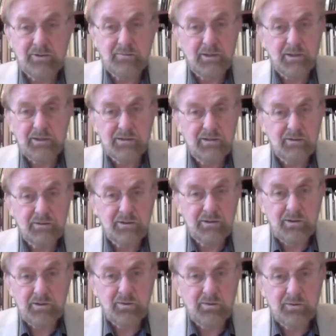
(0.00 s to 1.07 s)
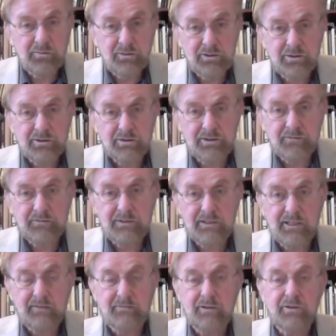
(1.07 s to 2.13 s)
because there is no official Seventh
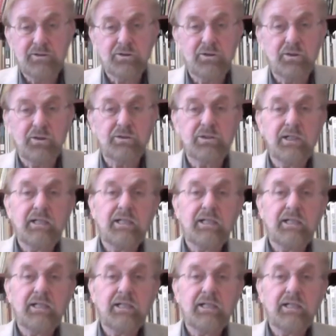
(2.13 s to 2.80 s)
day Adventist church,